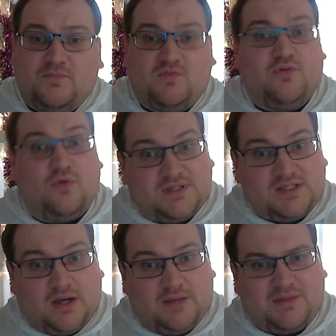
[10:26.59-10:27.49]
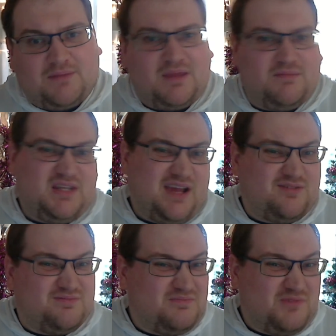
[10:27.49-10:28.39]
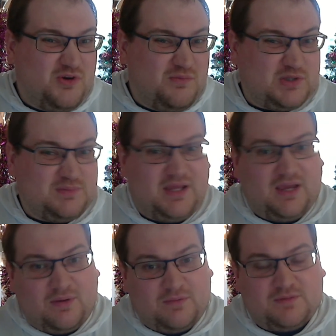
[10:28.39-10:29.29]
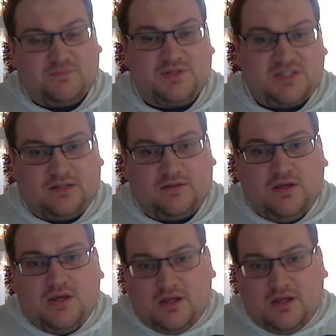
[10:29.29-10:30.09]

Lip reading: for the time. Now maybe now could possibly get away with it, but still,